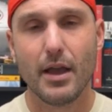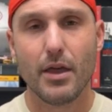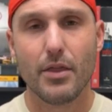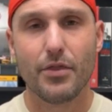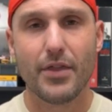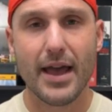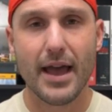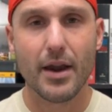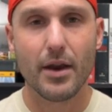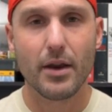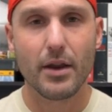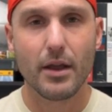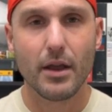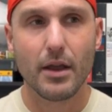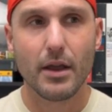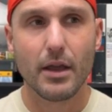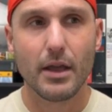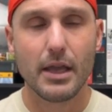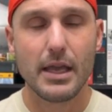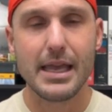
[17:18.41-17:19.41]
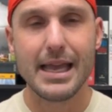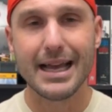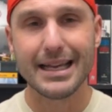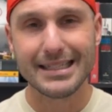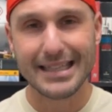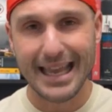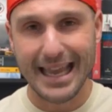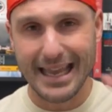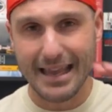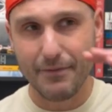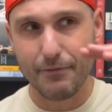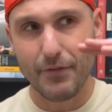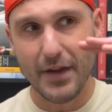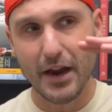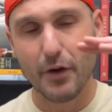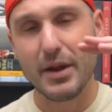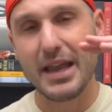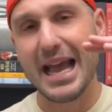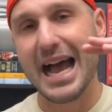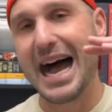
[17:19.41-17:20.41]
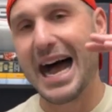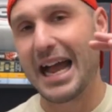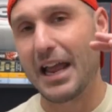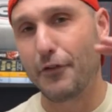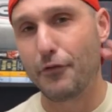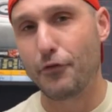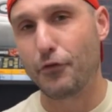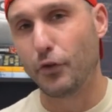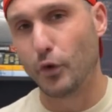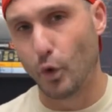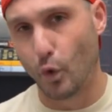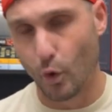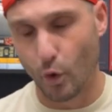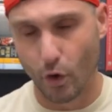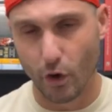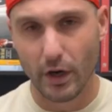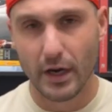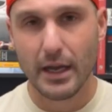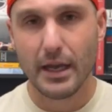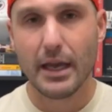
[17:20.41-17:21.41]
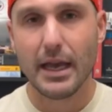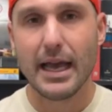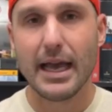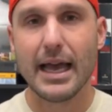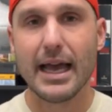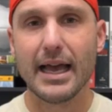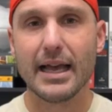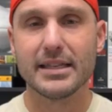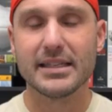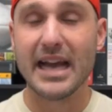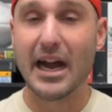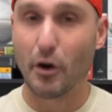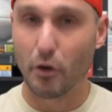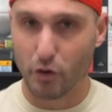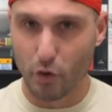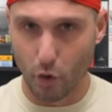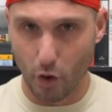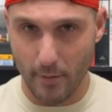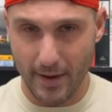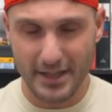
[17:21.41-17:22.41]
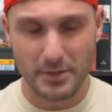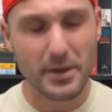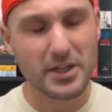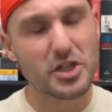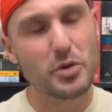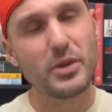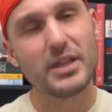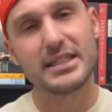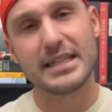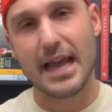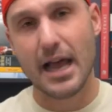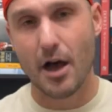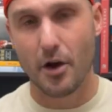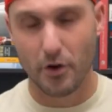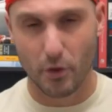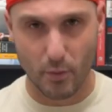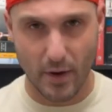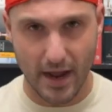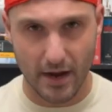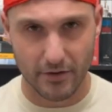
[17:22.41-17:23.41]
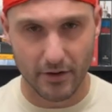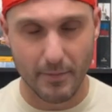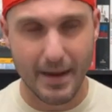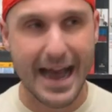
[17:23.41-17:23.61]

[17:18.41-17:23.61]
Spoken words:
that he has a very high floor as our quarterback, especially with the talent around him.